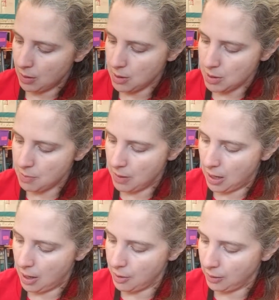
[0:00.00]
So I'm going
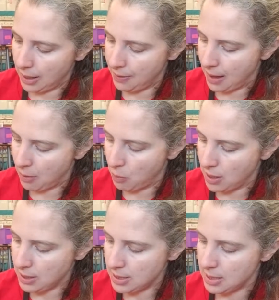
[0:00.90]
to underline that
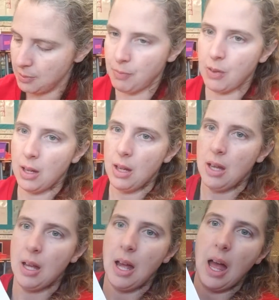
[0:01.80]
once.
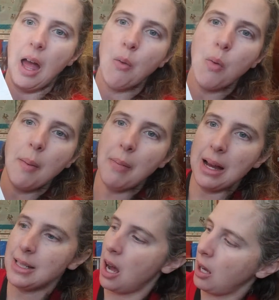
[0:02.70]
And what my
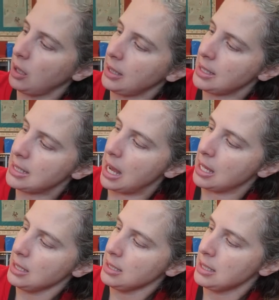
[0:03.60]
dog
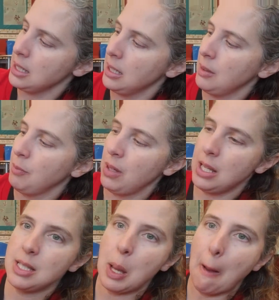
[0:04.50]
does
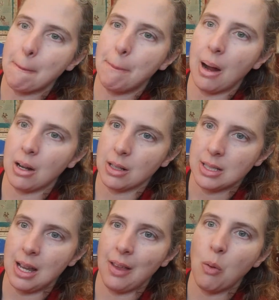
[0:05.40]
is
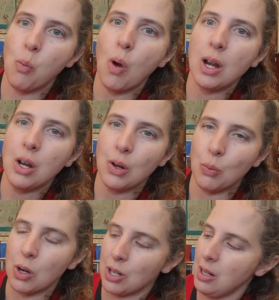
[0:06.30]
barks. Now that one
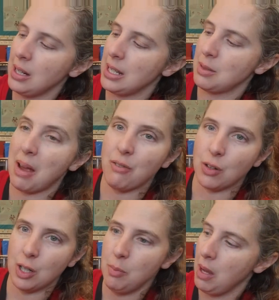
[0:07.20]
word is my
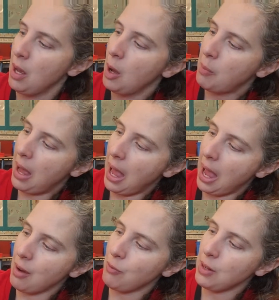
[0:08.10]
verb, but
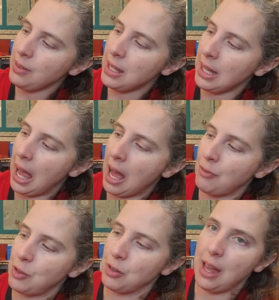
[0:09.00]
everything
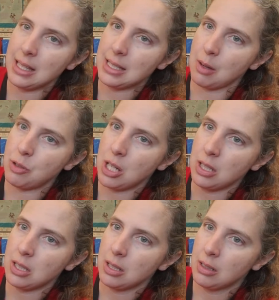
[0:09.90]
after that
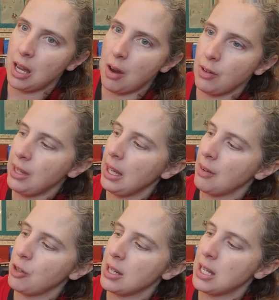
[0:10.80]
subject Everything
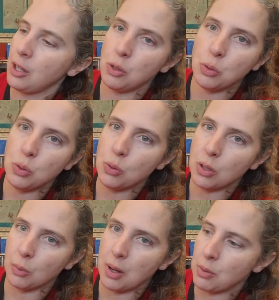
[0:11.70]
after I tell you who
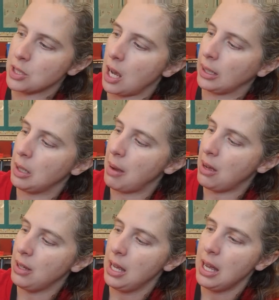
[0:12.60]
or what we're talking
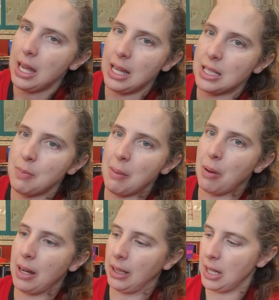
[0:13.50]
about is my
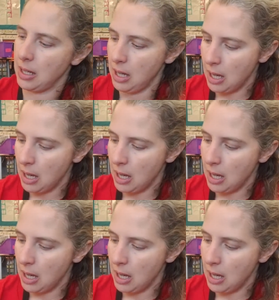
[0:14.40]
predicate.